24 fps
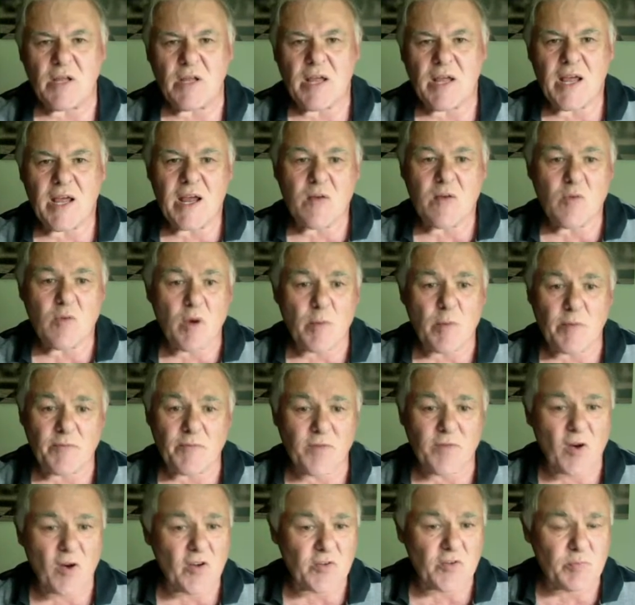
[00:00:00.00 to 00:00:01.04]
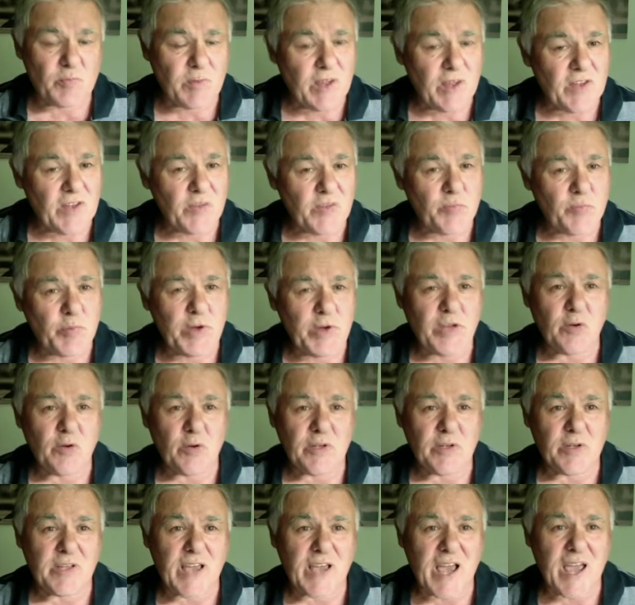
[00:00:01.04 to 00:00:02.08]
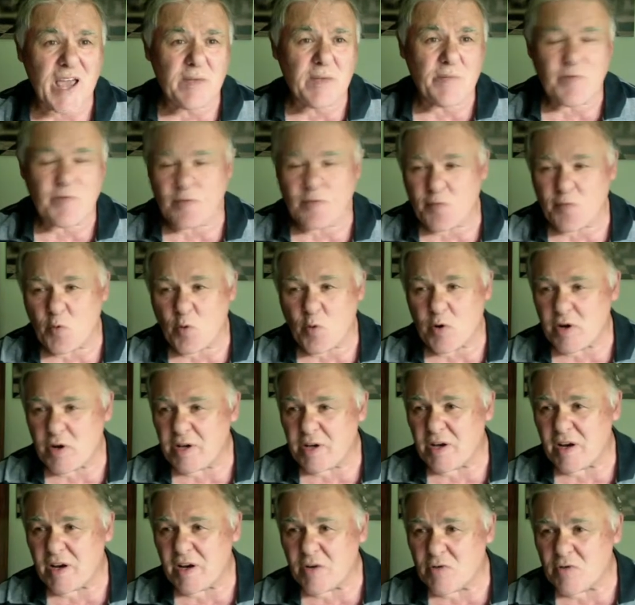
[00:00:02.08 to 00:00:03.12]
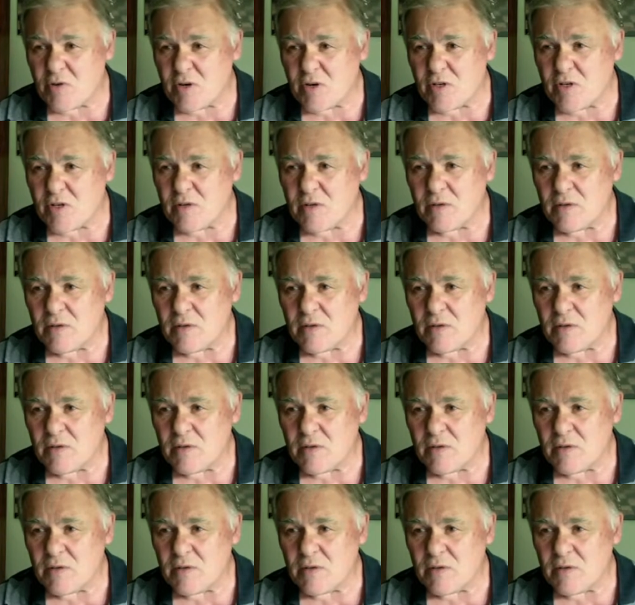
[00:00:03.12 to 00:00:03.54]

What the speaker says: and Robert Fox plays a pretty good game for 1400.